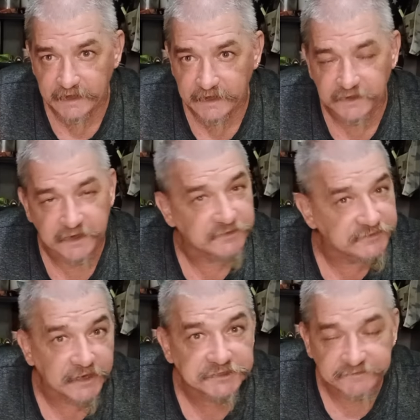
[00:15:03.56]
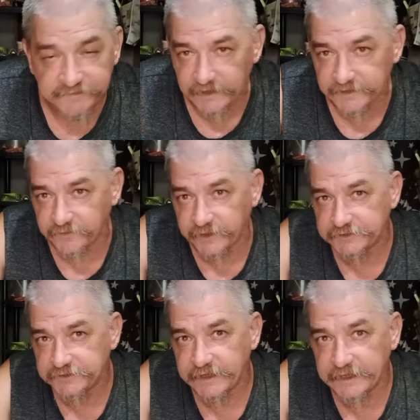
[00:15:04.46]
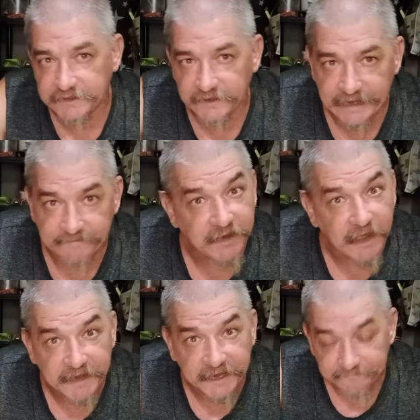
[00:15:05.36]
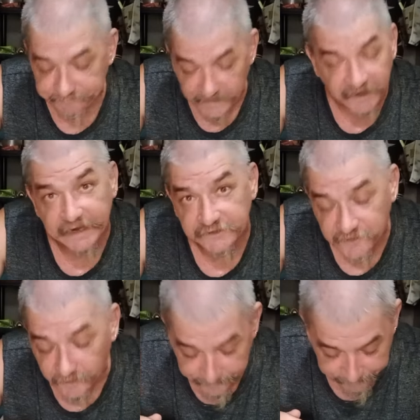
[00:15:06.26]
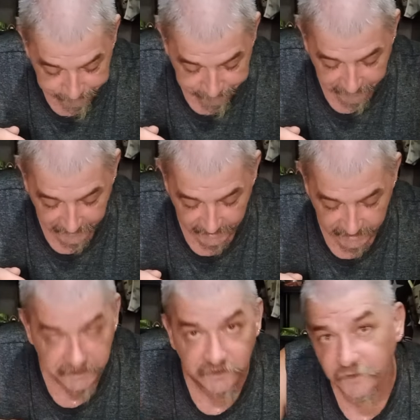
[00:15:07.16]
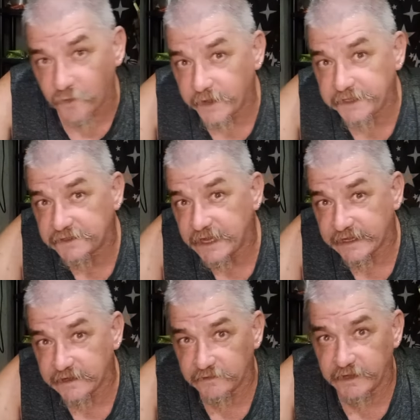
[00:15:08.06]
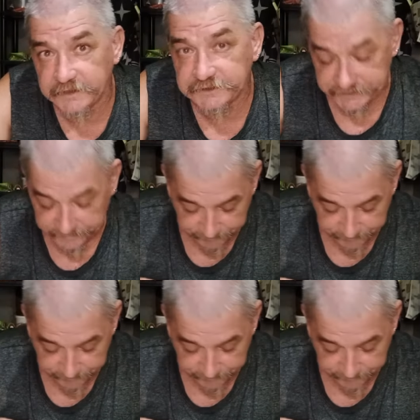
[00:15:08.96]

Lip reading: in the construction field and went straight into like plumbing, electrical. You don't know when you take your lunch.